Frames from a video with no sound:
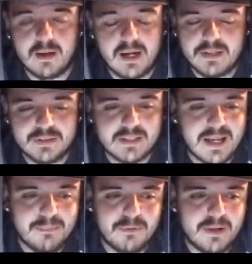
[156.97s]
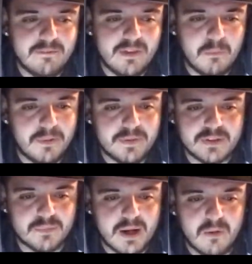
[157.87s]
I just can't believe they went
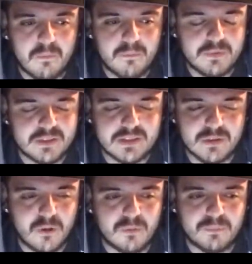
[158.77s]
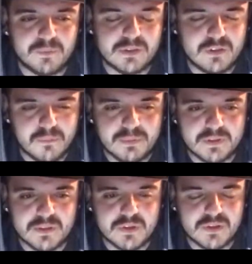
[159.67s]
this route. Just so
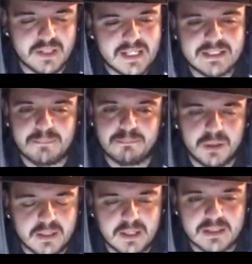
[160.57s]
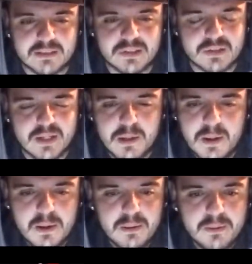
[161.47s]
stupid, such lazy booking, and such
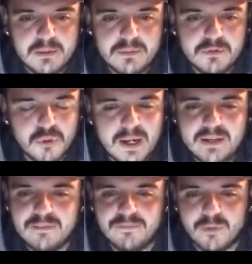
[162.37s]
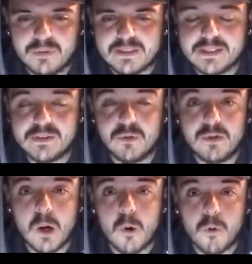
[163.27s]
trying to force this
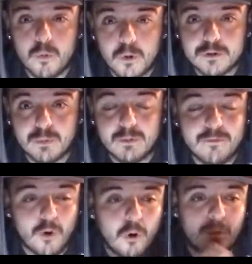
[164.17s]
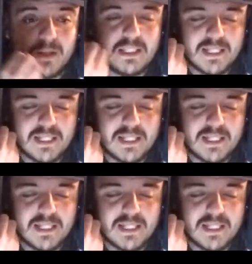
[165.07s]
dude down our throats when we've already